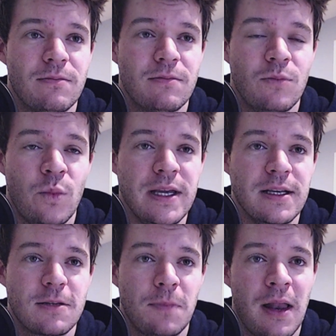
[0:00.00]
weeks
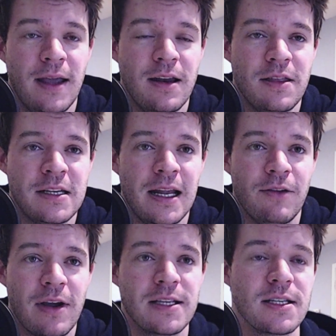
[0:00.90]
playing in the daily
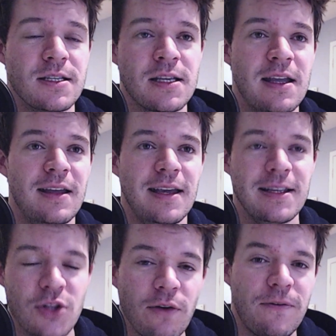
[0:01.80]
races, it's
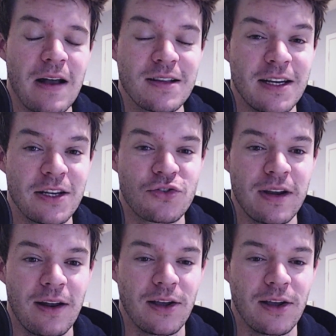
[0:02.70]
not fast in a straight line.